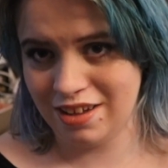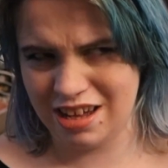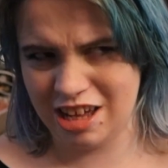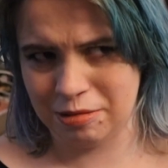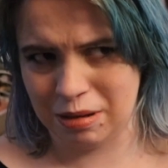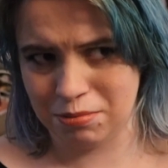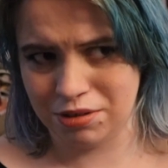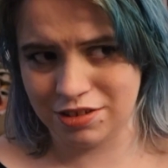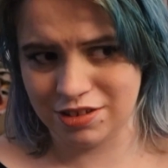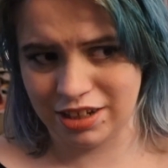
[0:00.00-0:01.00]
I hope I'm
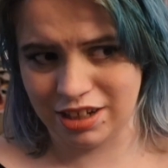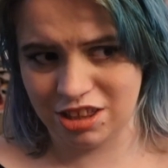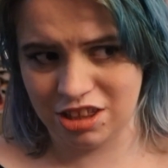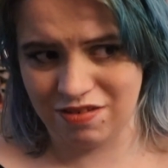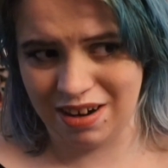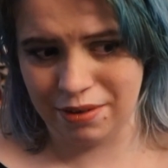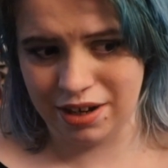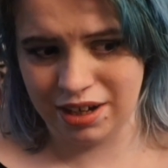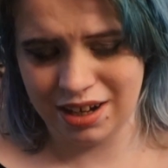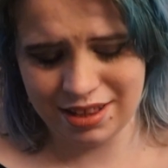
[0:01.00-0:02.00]
pointing the right way.